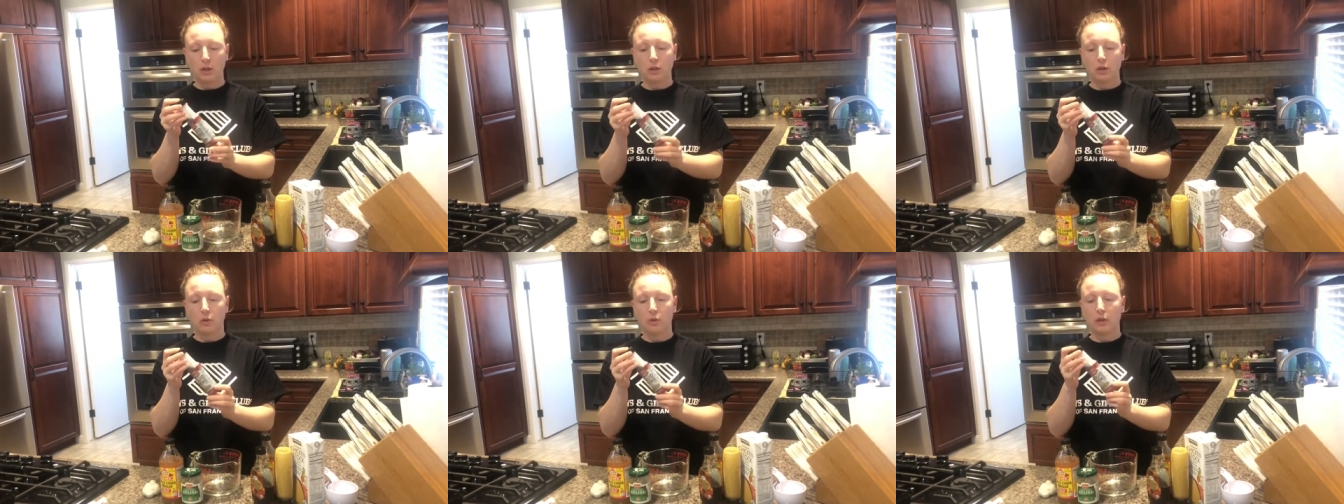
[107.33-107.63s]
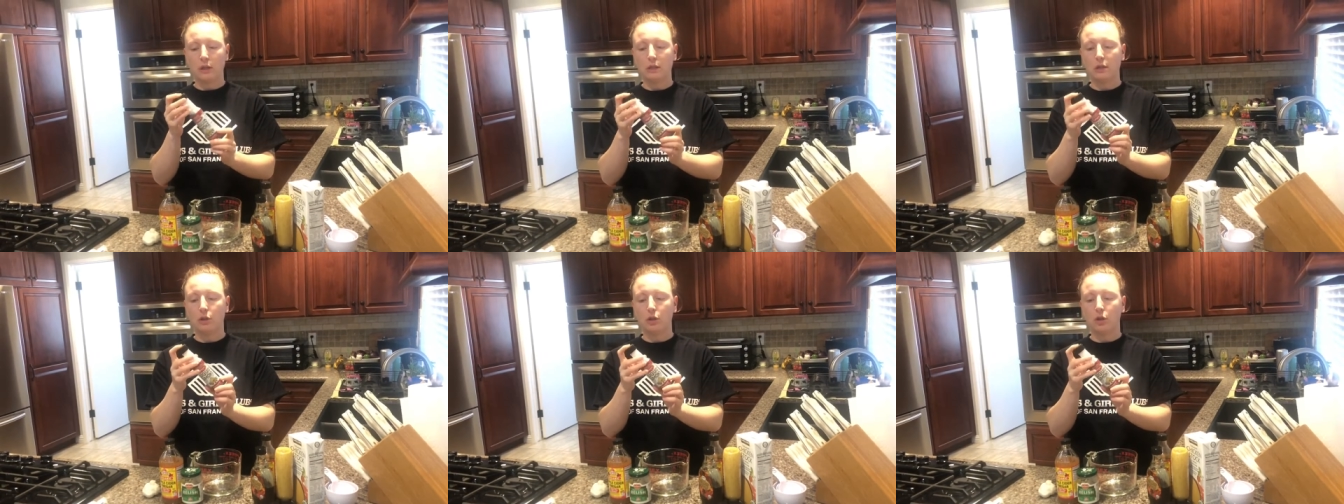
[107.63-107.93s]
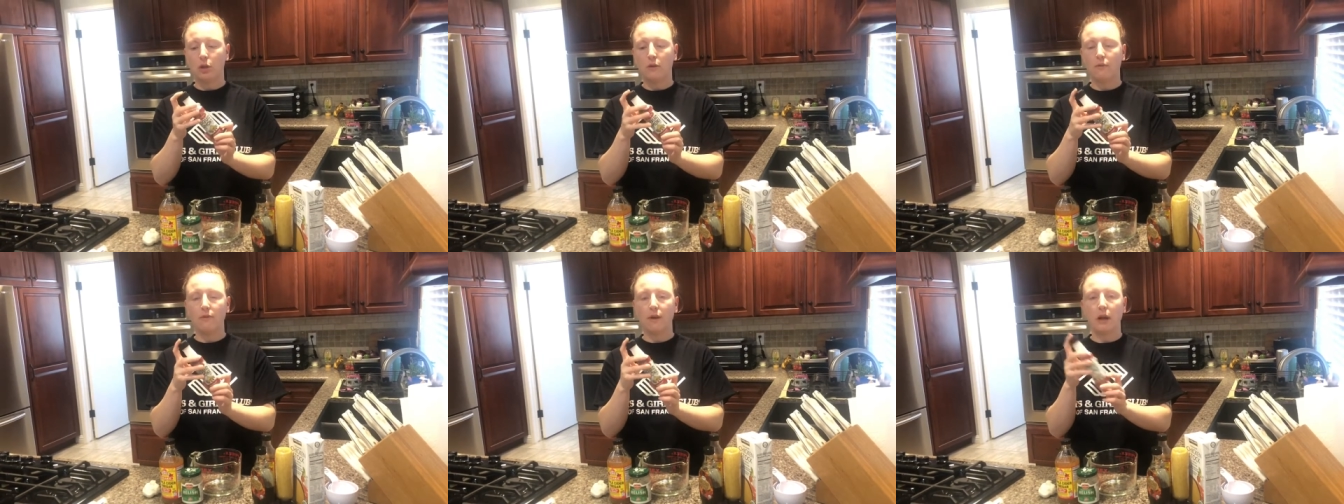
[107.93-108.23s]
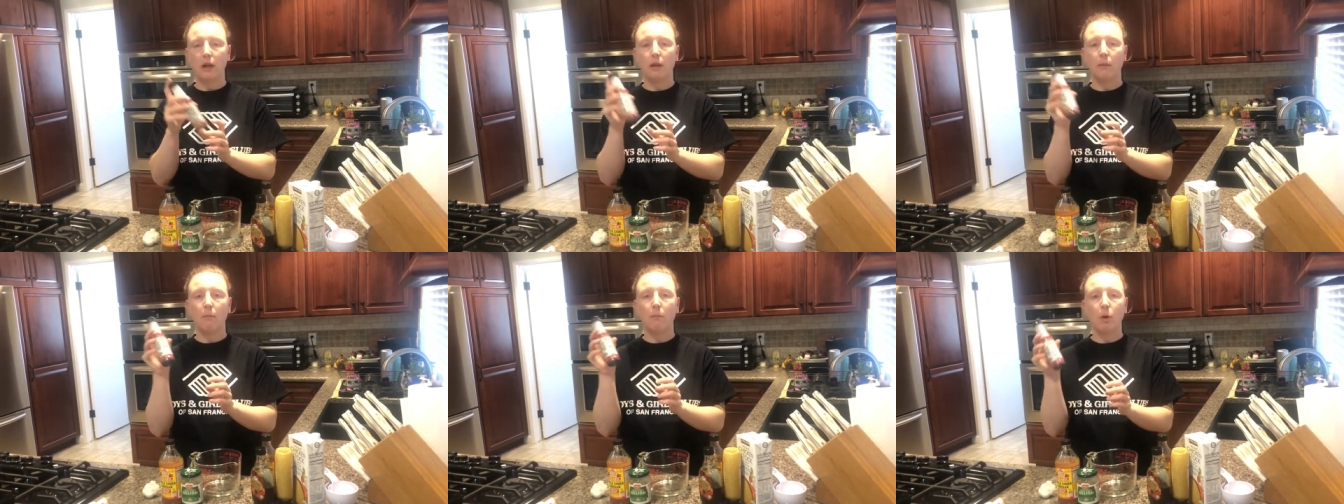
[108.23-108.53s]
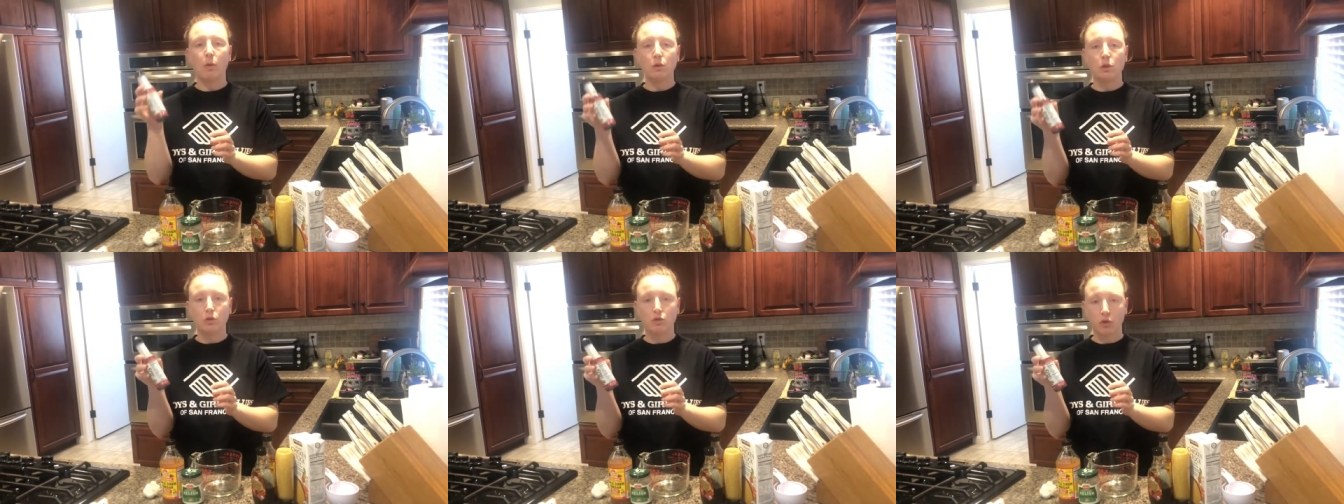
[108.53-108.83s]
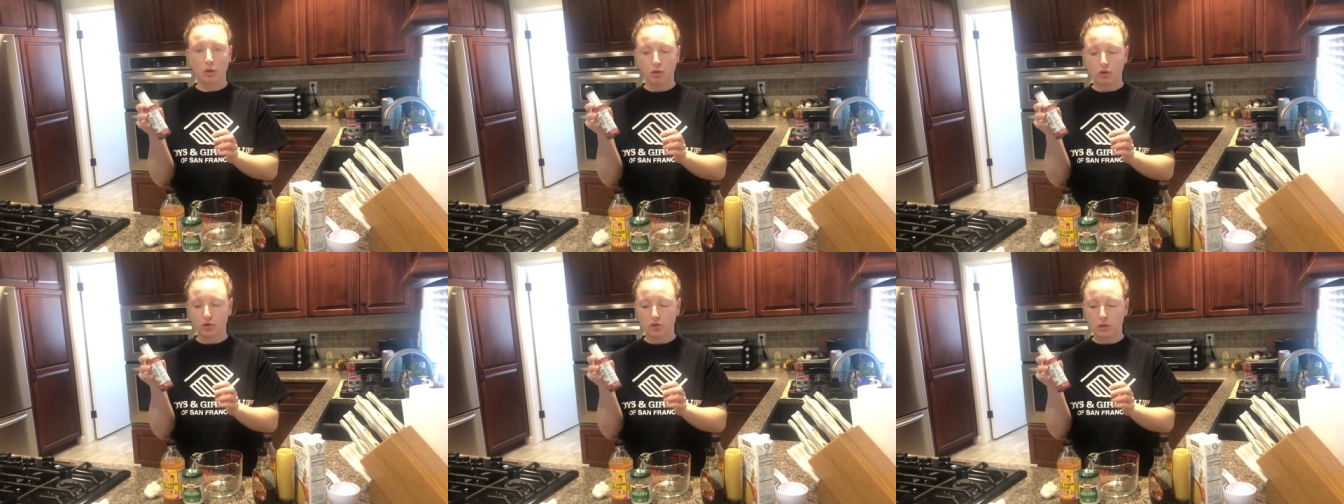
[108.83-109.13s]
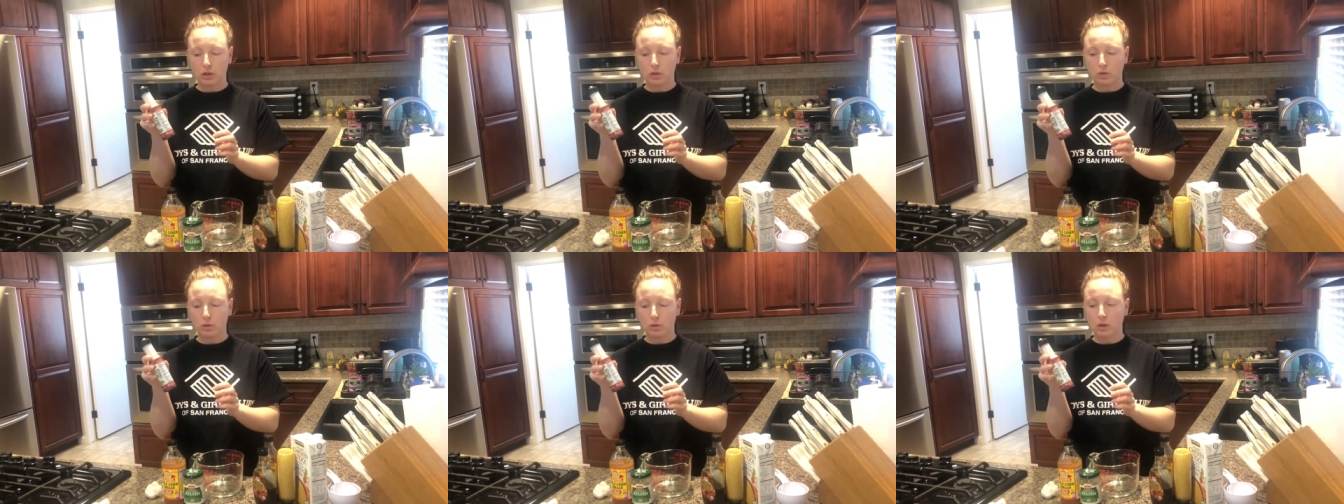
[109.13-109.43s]
So this you can find at most grocery
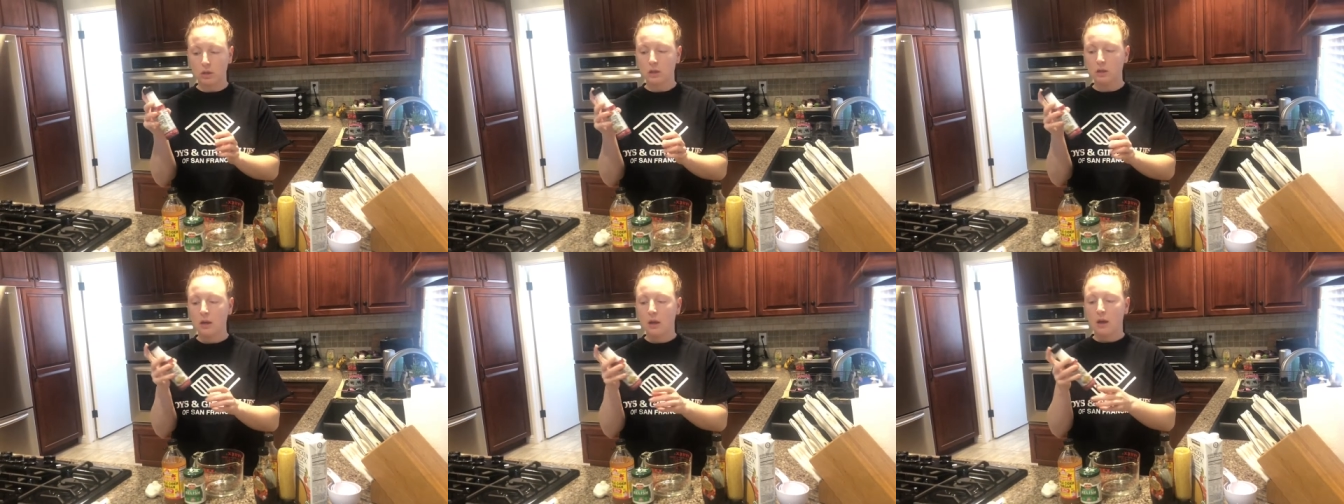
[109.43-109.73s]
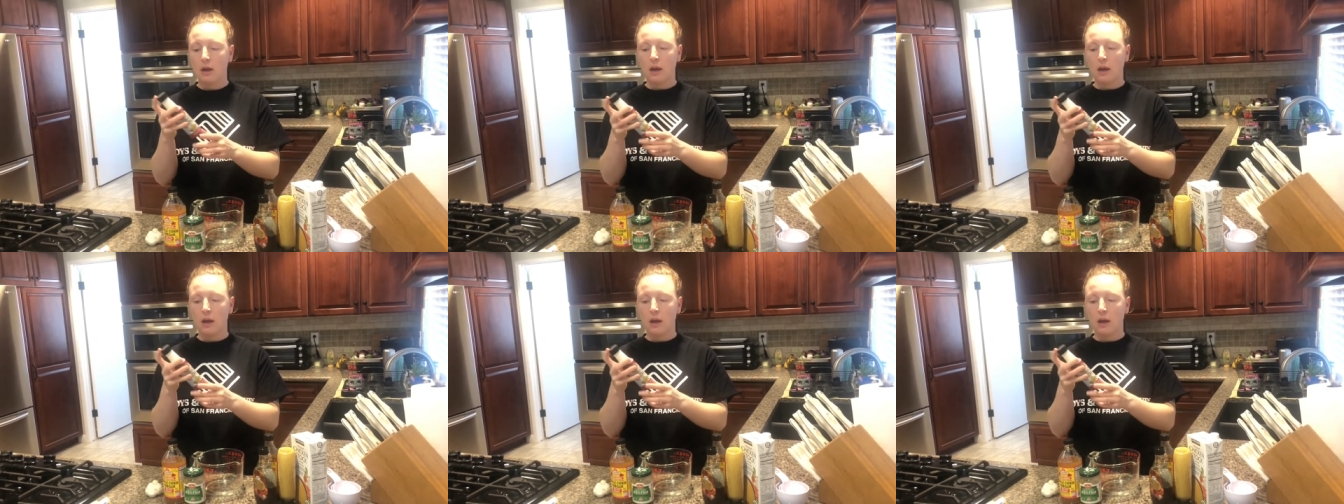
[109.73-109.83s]
stores,